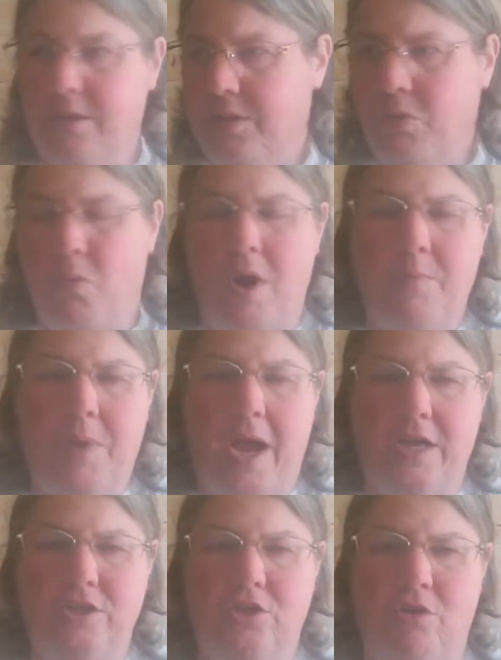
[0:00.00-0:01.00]
one
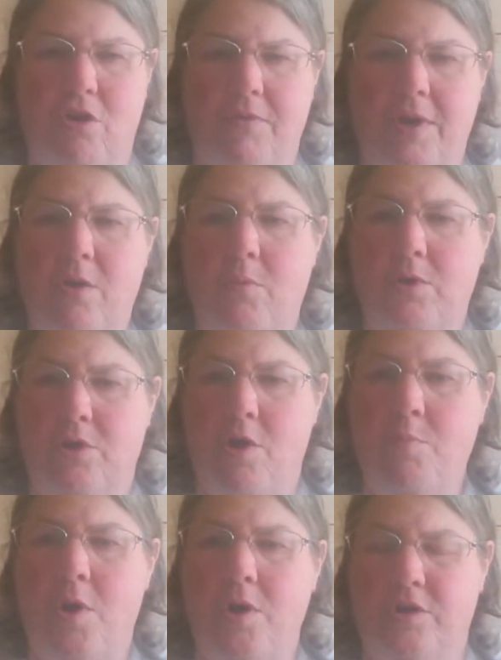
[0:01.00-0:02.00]
pasture over here where the
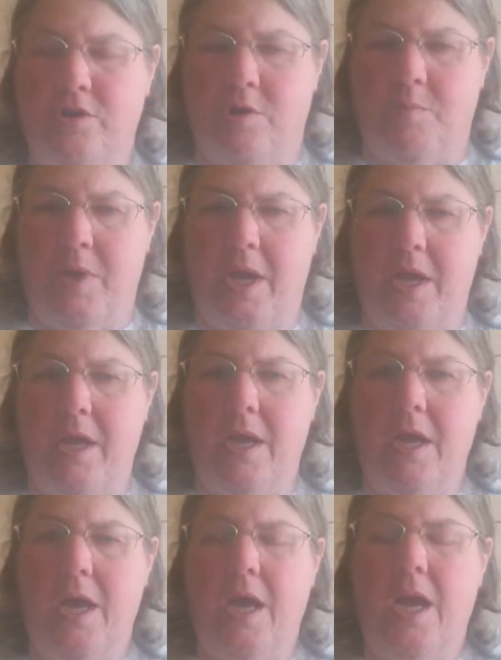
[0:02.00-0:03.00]
goat barn is going to be,
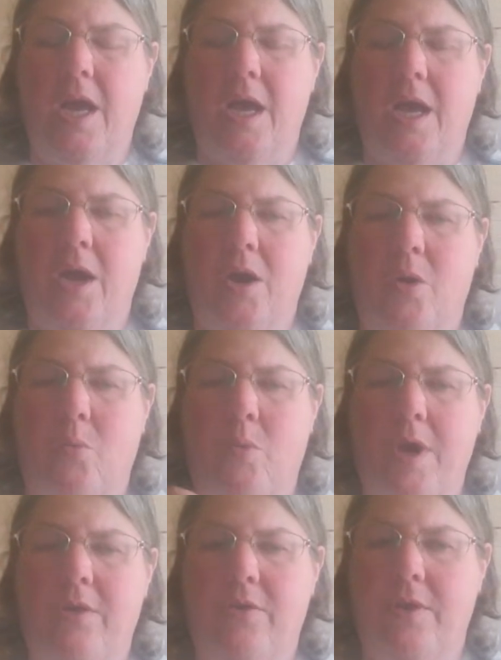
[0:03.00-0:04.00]

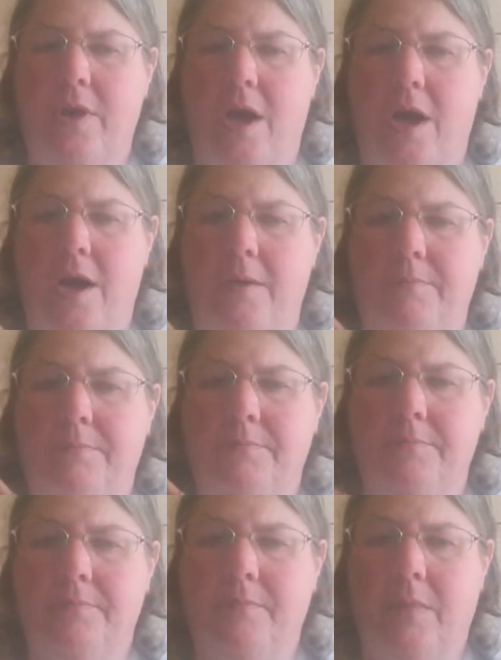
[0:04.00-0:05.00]
with
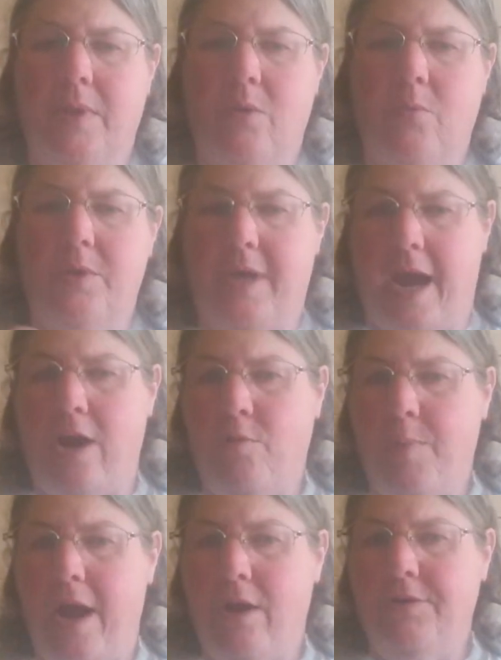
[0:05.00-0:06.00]
cattle
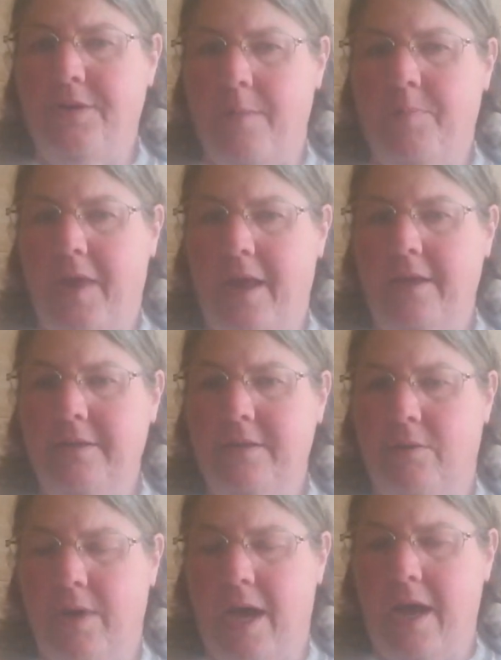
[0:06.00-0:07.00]
panel type things,
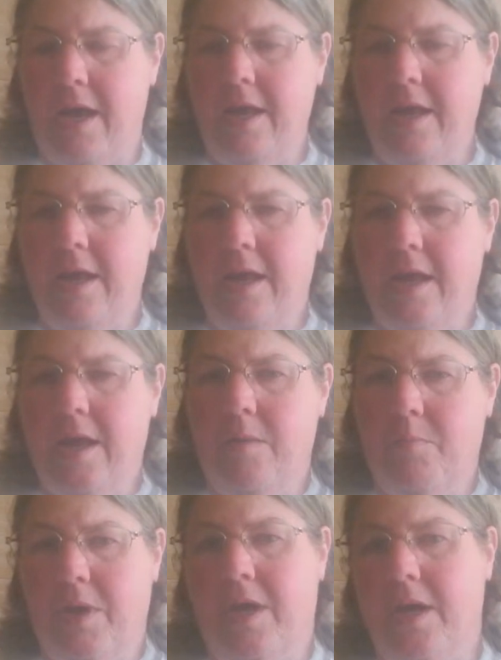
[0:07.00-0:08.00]
okay?
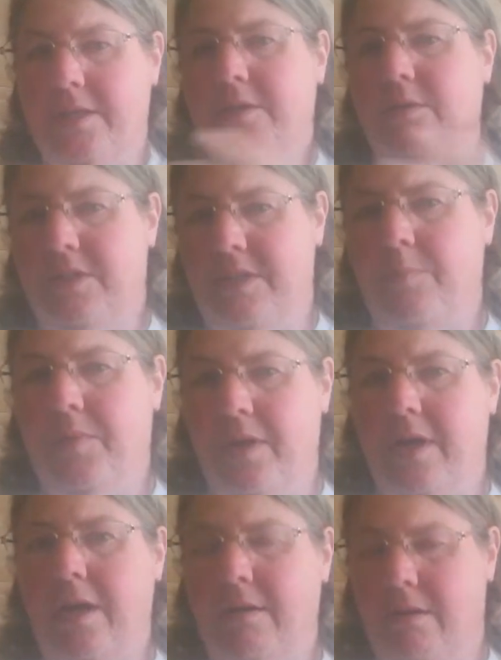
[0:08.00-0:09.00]
Because it was something
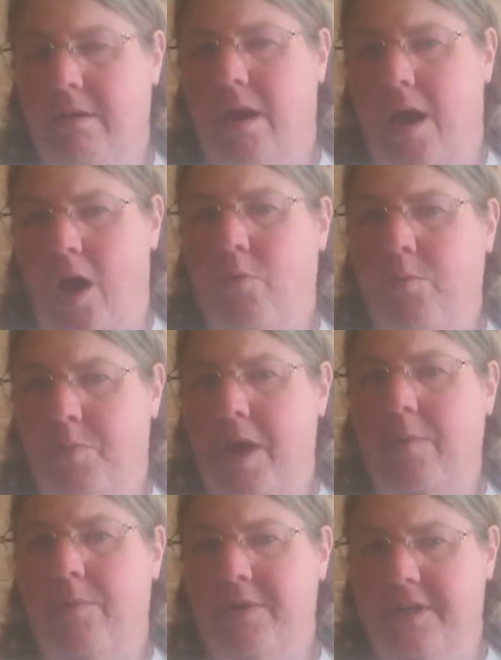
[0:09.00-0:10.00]
that I would be
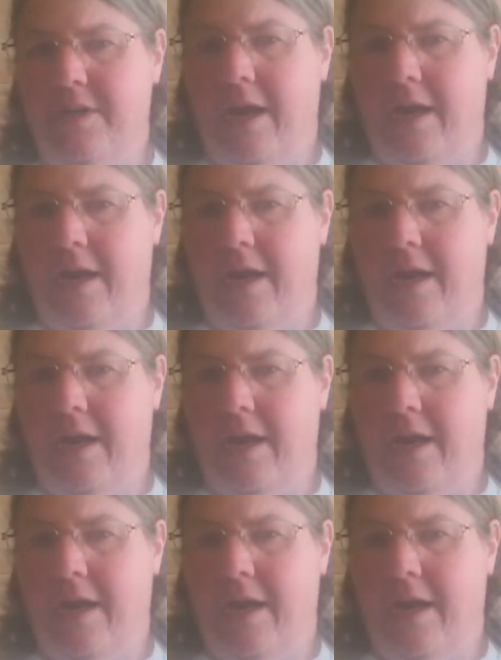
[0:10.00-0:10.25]
able to